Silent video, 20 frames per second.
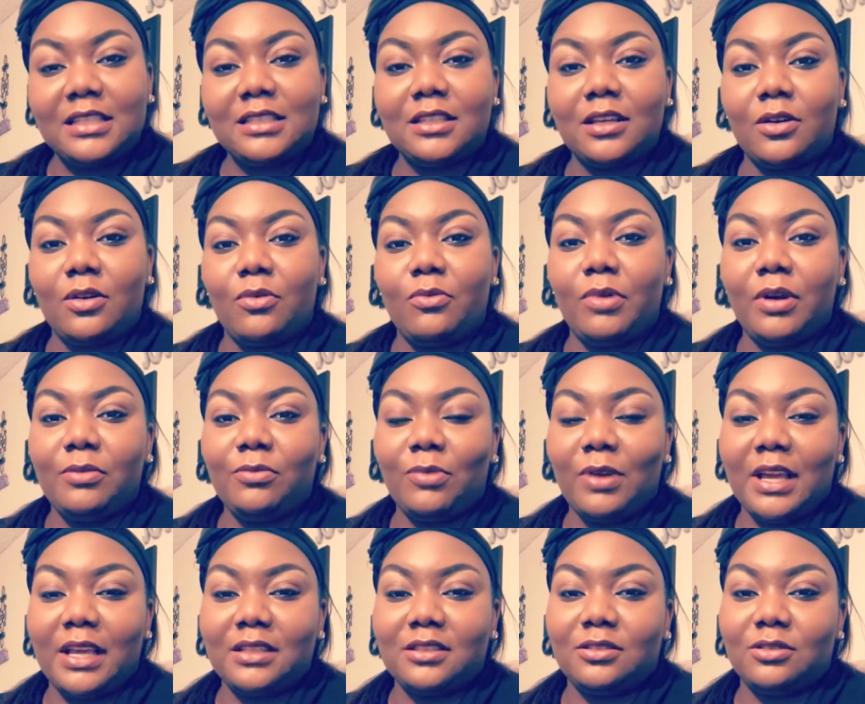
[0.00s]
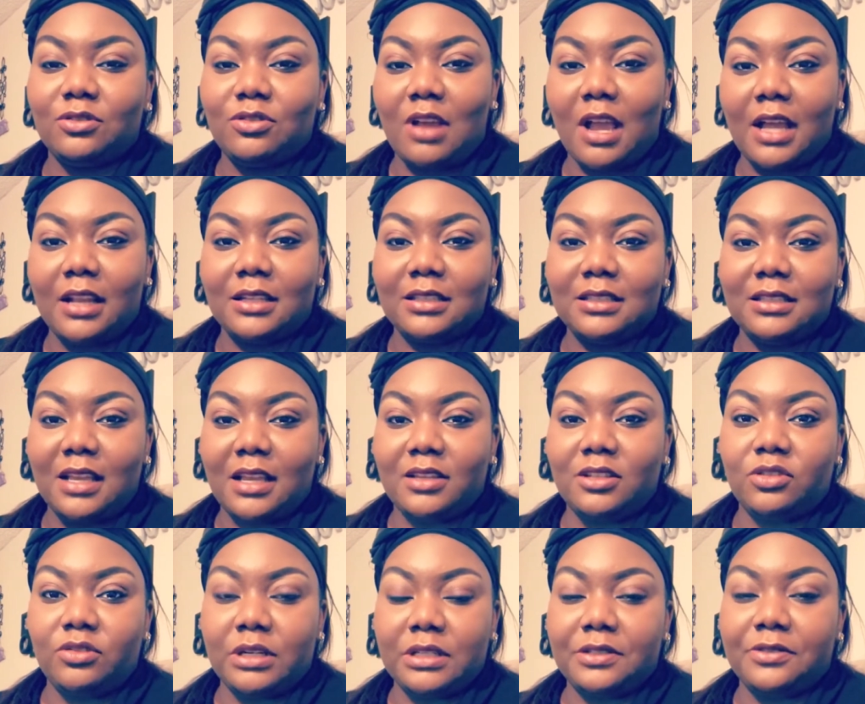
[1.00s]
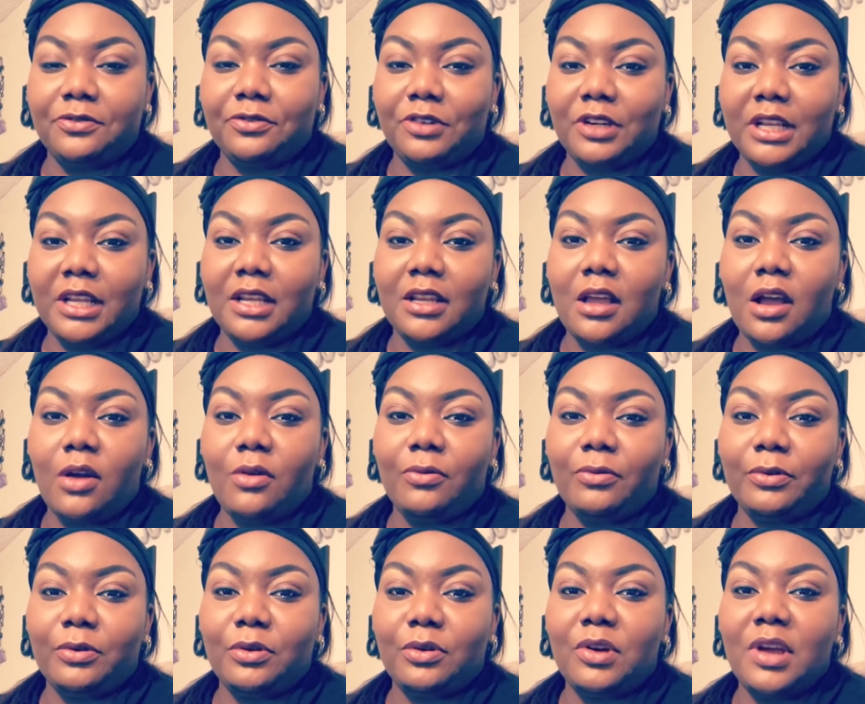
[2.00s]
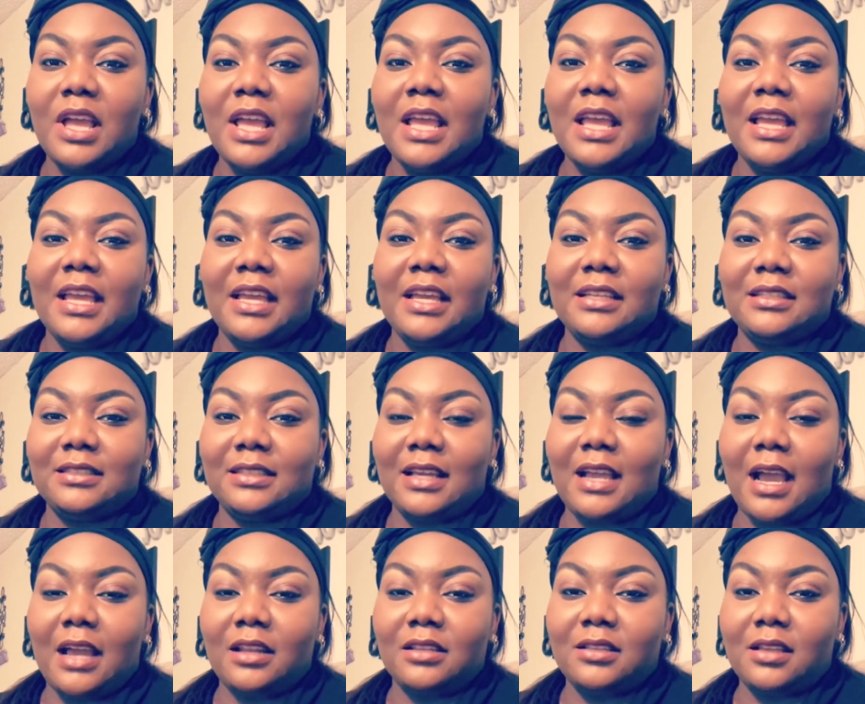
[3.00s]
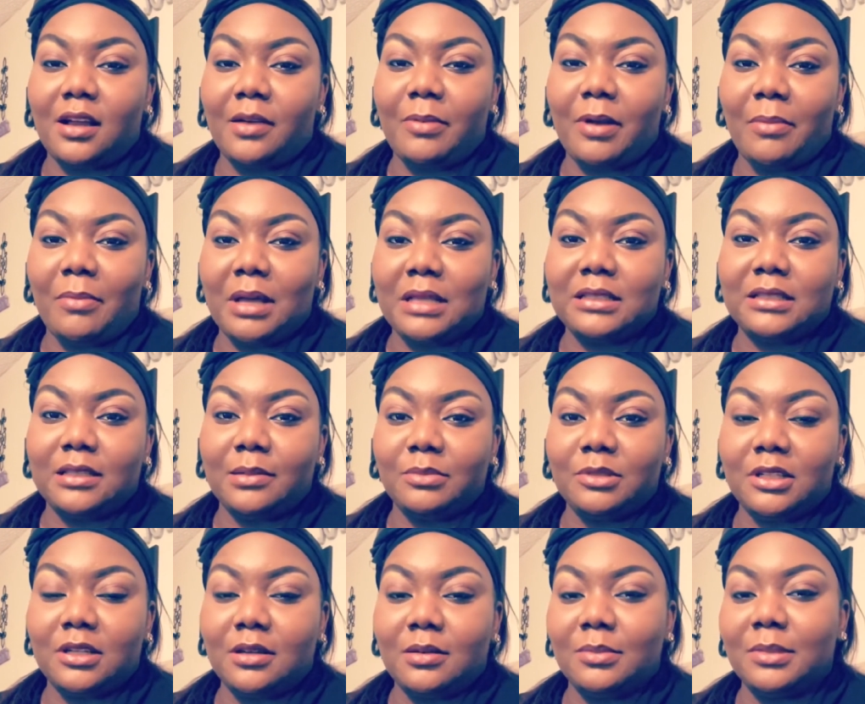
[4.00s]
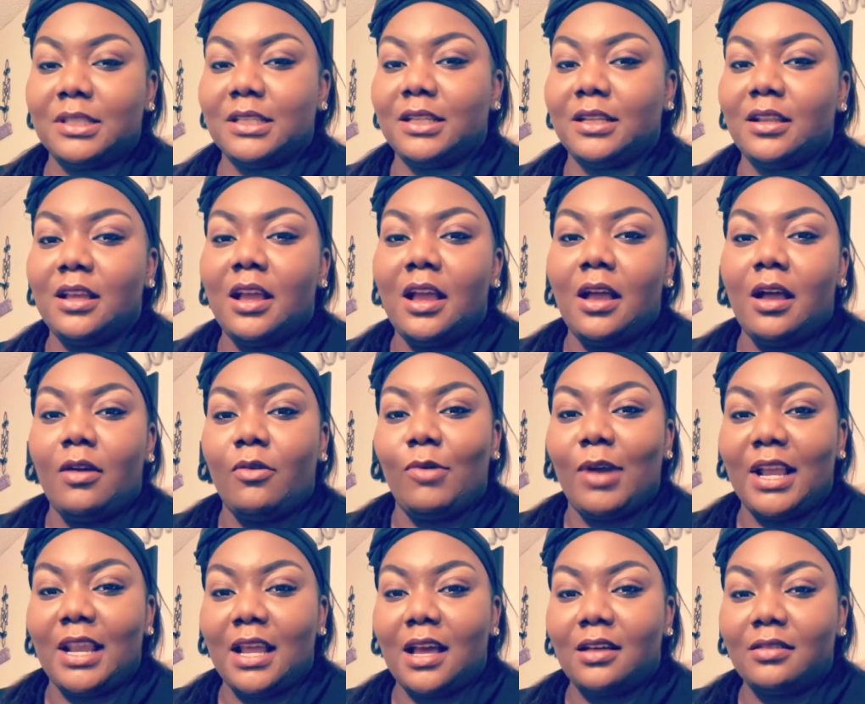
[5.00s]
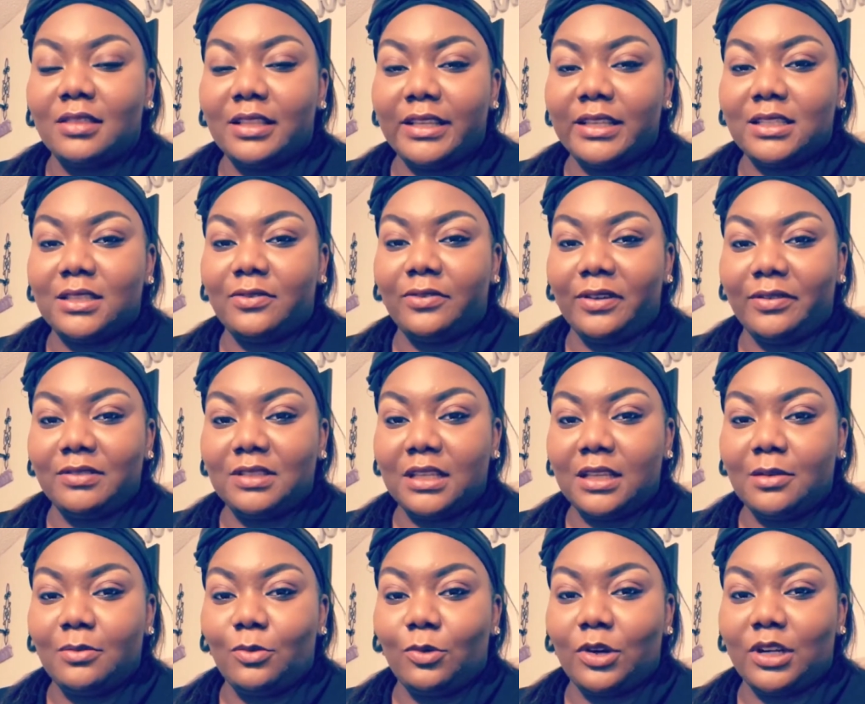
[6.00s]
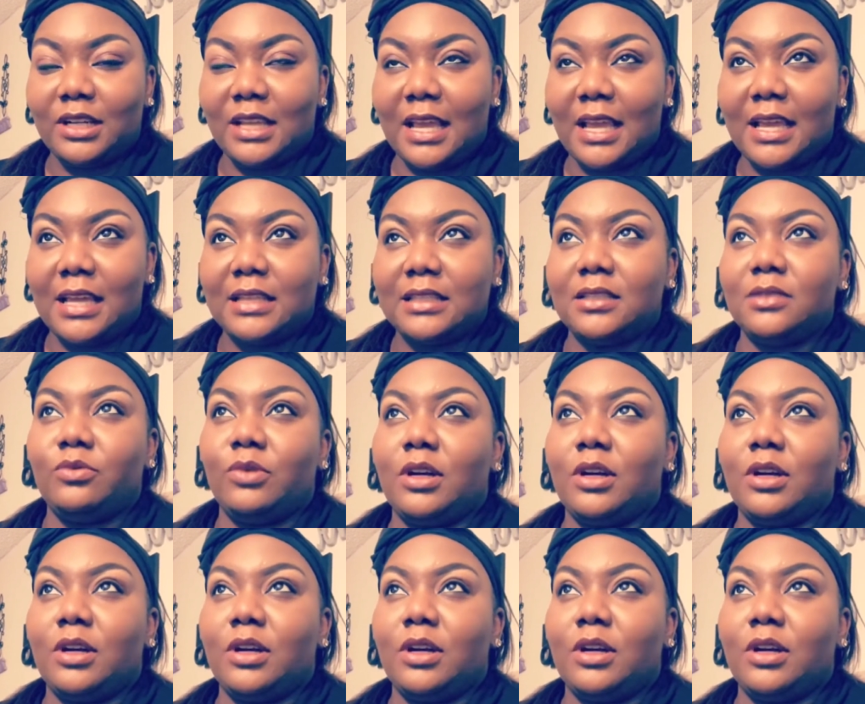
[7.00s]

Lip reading: So one way to try to stay stress-free and hopeful is to kind of talk about my symptoms and wait out these 15 more days.